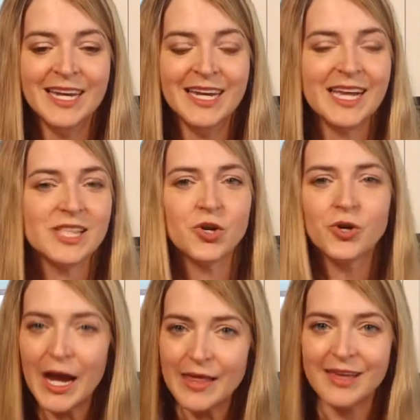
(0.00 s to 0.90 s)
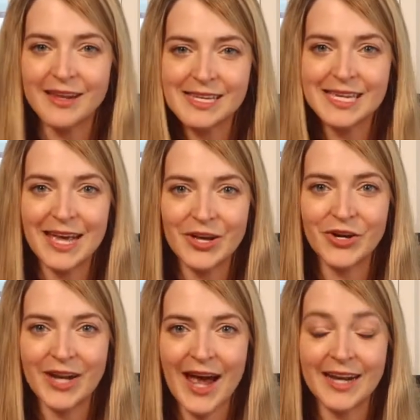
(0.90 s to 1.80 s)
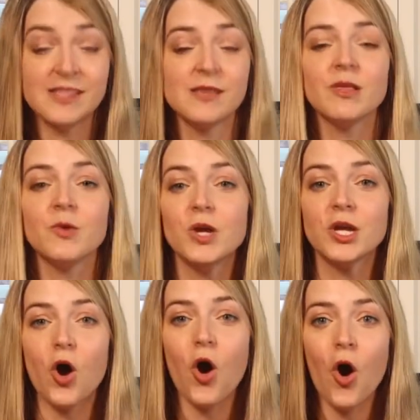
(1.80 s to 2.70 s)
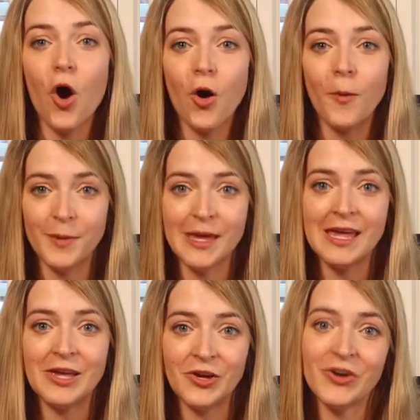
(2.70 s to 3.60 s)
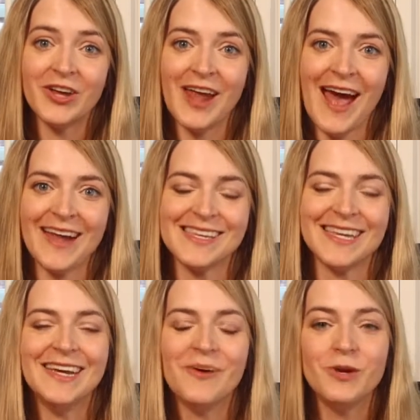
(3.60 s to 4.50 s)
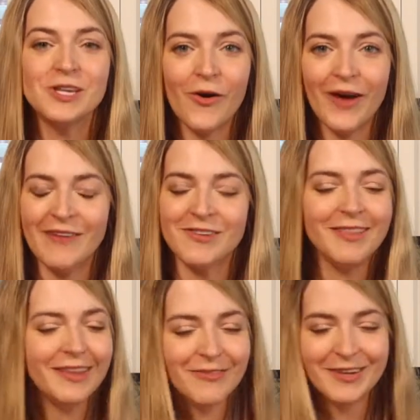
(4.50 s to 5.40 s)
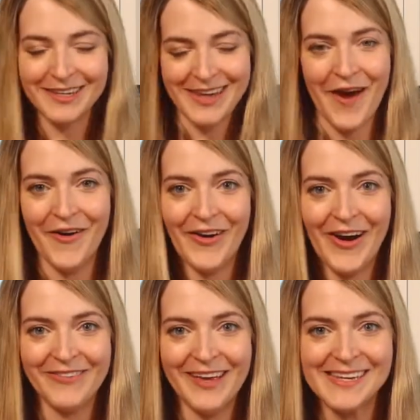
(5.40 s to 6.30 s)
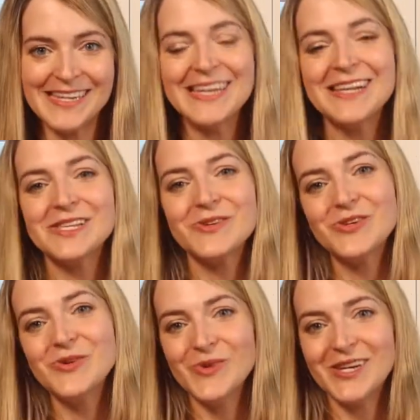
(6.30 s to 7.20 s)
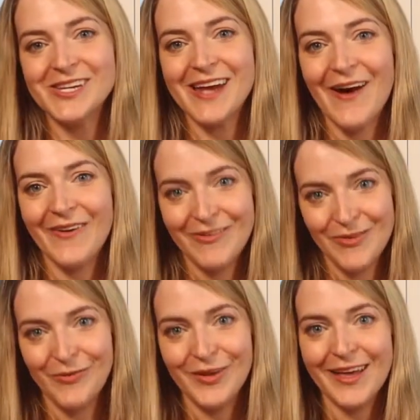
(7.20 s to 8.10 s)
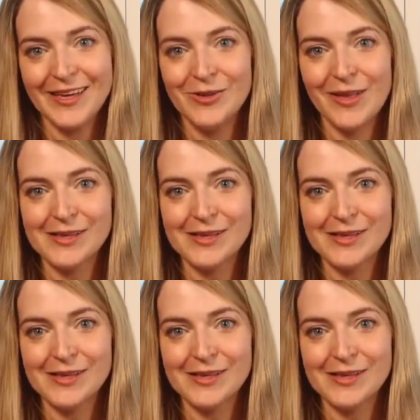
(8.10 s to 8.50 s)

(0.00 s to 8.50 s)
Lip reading: It's a great thing to get good at. It's something we can all be good at. We don't have to live in terror of it. So do reach out if you feel like you'd like